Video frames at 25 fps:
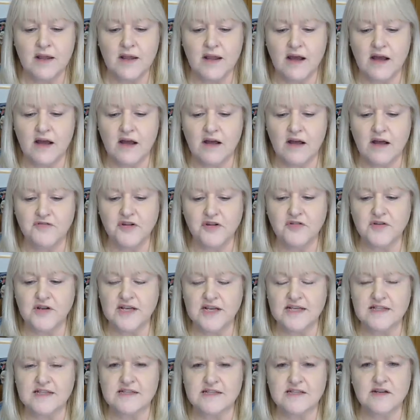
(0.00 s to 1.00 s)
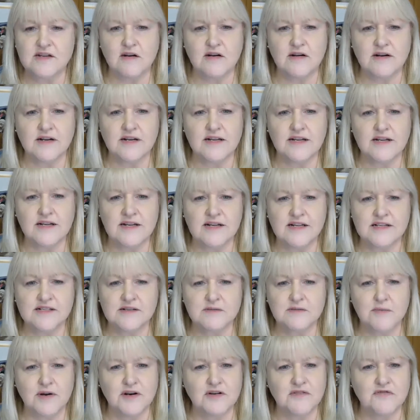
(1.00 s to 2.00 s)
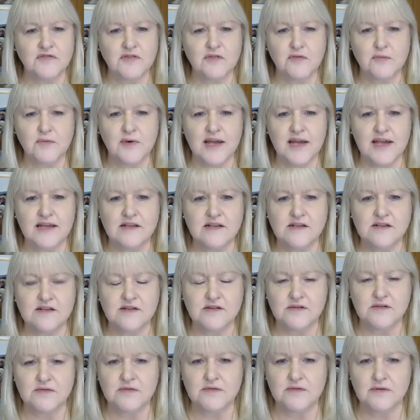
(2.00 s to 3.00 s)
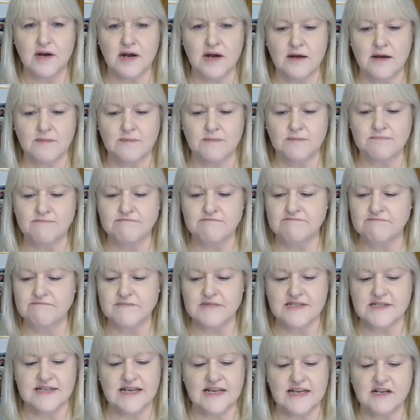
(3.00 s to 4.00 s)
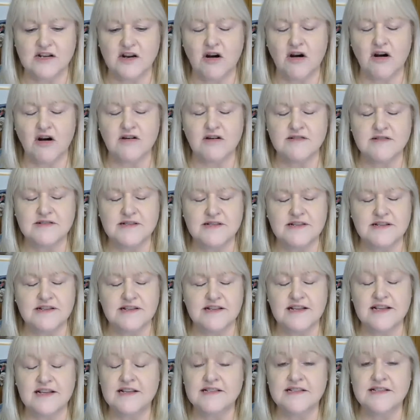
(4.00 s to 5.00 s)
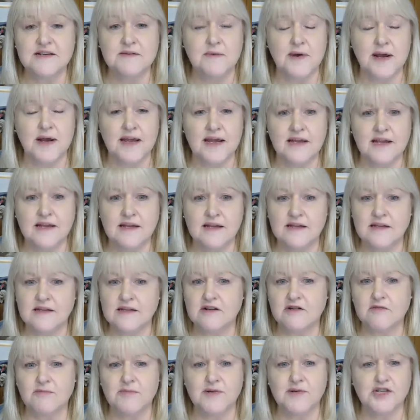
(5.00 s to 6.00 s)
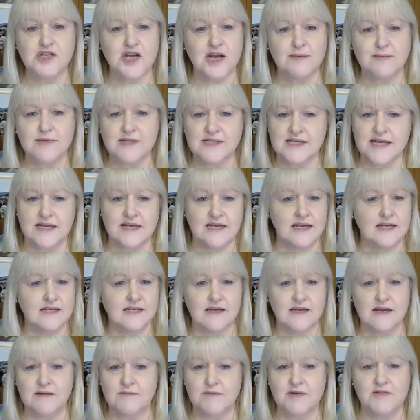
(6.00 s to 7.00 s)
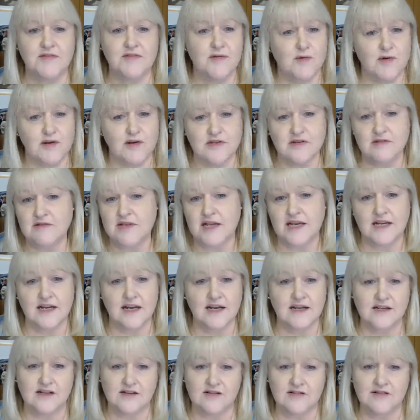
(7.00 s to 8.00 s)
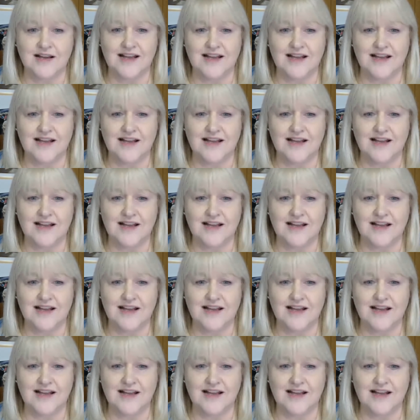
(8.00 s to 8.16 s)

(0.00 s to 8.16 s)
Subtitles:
for you to get started. It's a wonderful way to send cards in an easy way in your pajamas at nighttime if you want to, like I do.